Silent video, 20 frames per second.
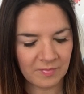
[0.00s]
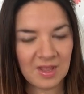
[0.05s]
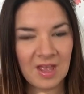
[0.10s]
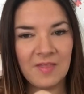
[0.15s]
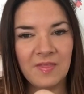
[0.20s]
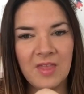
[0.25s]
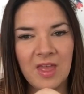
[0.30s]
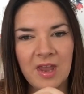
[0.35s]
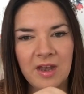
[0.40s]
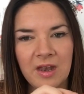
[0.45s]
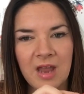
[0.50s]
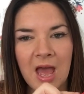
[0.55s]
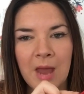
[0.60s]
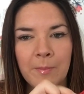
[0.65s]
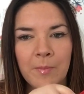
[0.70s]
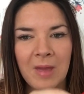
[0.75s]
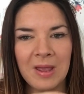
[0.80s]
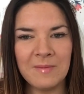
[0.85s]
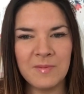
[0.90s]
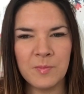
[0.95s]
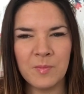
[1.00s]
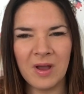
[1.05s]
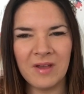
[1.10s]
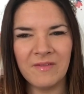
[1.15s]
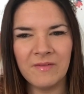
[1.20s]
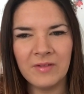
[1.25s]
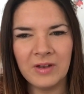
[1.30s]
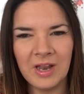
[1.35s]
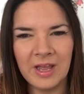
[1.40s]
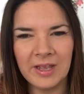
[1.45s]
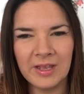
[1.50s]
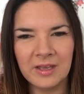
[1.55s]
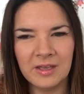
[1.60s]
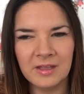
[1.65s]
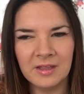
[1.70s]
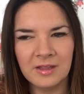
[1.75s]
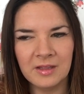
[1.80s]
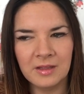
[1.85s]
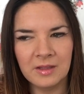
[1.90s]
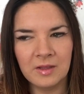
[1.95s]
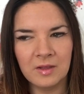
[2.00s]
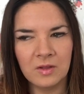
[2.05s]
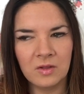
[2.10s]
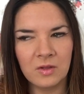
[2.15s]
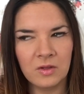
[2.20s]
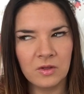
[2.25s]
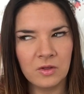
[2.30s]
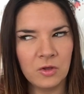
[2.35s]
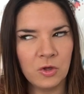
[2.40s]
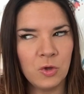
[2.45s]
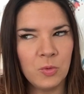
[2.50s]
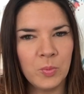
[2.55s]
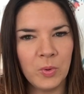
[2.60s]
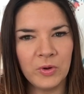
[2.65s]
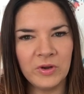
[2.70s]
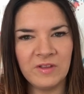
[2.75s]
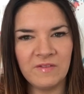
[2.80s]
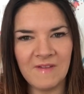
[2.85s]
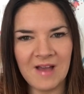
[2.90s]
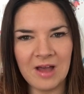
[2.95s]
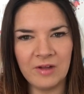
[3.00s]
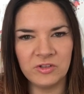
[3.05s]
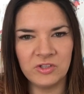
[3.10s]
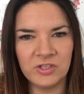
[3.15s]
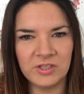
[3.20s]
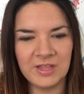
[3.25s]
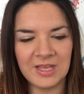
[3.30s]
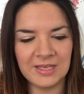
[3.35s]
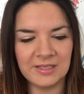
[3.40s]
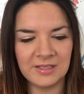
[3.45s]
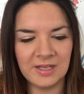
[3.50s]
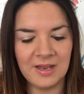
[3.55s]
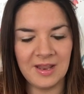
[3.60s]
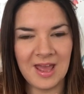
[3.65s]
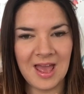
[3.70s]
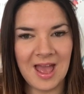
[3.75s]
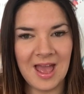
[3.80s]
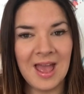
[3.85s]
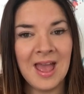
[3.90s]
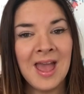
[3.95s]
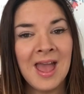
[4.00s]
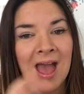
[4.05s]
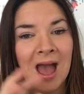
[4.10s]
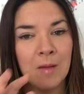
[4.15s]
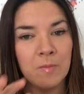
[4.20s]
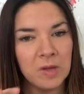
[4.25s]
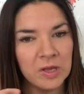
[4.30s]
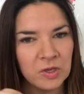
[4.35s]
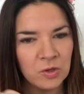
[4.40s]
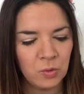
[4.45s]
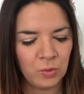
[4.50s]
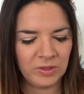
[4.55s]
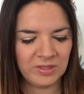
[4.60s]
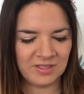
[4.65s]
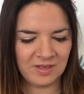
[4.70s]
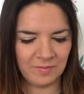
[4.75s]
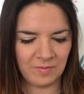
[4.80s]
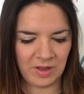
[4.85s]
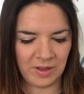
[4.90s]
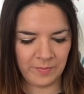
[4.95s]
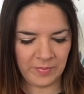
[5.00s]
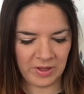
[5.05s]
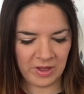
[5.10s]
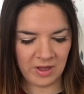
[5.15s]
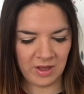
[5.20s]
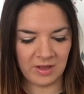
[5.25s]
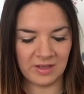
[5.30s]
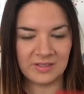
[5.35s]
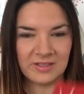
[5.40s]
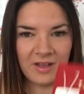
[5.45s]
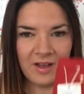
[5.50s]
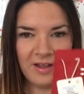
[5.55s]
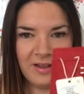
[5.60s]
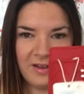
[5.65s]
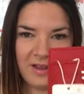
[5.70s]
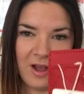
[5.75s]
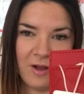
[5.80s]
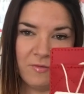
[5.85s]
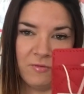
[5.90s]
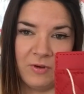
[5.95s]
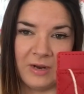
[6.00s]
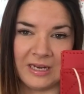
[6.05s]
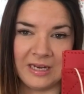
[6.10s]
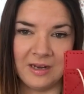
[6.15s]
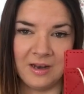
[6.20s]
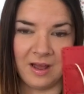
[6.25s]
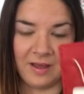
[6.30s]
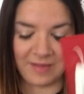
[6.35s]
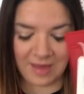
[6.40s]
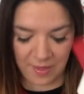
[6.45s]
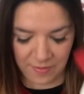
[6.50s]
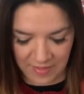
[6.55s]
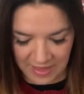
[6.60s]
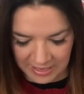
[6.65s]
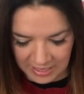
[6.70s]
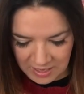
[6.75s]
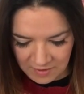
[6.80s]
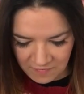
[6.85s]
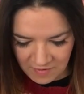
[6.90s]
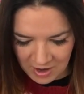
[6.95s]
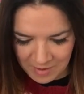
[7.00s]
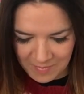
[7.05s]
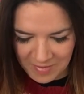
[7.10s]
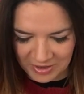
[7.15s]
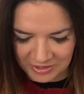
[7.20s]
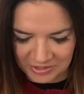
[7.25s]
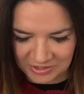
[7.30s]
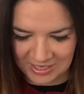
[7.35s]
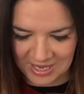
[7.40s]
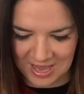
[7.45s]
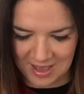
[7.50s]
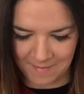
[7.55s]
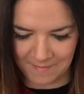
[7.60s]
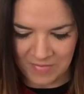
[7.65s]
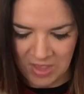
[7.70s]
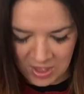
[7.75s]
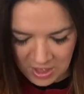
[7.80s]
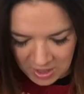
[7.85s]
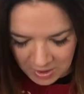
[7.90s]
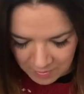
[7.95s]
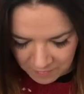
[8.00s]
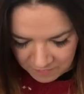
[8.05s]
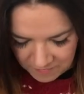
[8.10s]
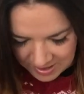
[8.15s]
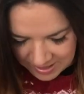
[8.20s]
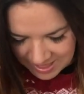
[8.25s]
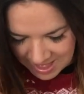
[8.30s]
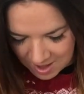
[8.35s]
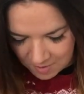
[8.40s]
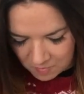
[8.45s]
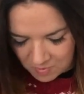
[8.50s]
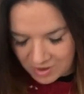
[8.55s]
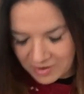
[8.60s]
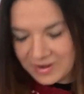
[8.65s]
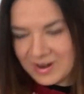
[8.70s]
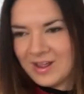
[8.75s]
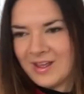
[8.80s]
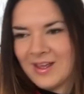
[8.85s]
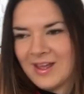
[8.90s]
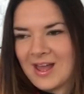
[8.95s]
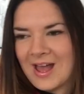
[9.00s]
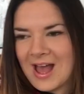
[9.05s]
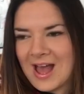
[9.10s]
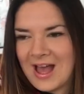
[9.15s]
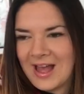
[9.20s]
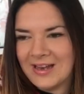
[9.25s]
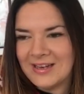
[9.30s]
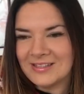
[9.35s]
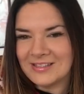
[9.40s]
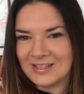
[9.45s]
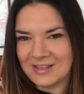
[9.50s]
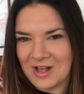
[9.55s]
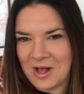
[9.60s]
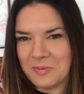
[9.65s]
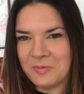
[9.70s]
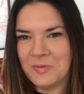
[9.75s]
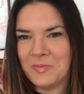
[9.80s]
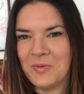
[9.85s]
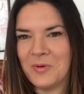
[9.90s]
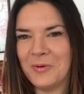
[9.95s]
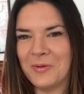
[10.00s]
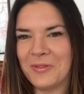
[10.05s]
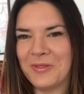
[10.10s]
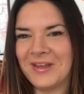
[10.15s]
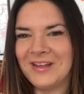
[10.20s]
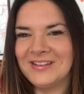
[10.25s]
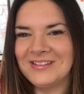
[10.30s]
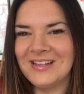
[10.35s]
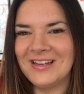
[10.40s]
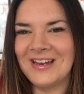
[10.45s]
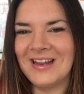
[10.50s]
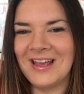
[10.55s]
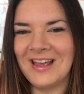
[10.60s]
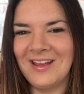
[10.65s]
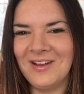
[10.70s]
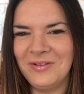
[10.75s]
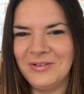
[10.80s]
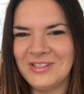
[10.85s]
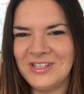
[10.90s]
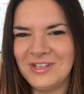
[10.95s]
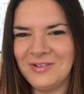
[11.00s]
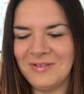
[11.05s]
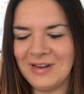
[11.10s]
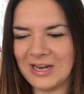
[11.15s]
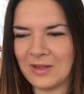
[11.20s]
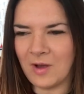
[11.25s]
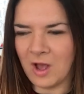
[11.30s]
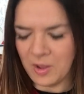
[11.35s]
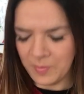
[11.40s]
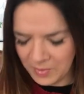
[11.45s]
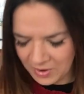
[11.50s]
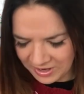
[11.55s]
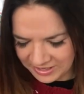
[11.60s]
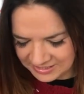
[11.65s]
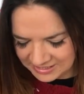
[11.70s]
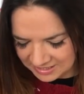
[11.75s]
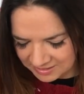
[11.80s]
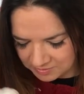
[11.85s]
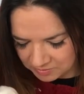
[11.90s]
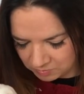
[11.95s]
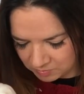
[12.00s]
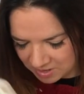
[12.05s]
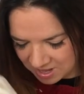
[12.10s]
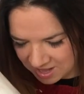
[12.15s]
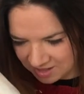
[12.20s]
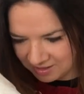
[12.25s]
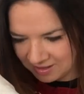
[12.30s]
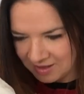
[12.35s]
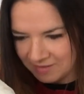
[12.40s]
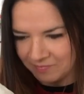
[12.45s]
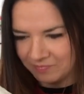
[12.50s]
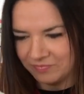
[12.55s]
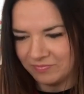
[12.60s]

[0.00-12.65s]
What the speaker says: and then, and maybe my like coupon-y voucher things in there, and my coins in my purse. I really like that. Thank you very much, Kim. I've read that one. And there's a couple more things in here. Oh, did really? I hope I did as well.